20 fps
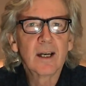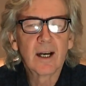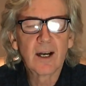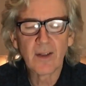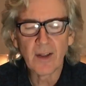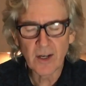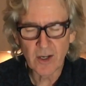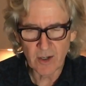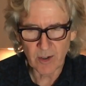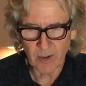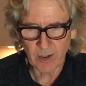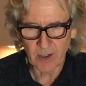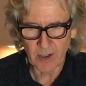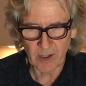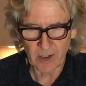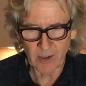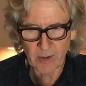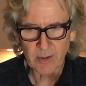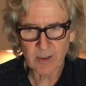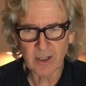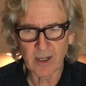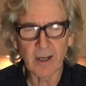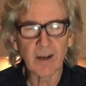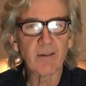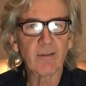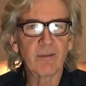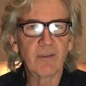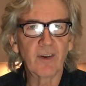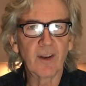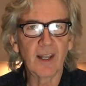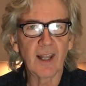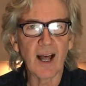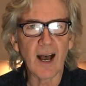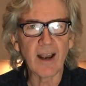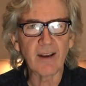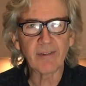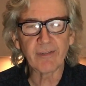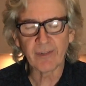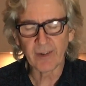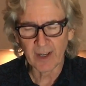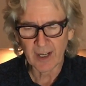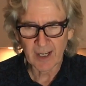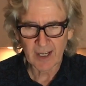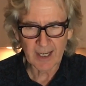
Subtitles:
and then you can use it for life,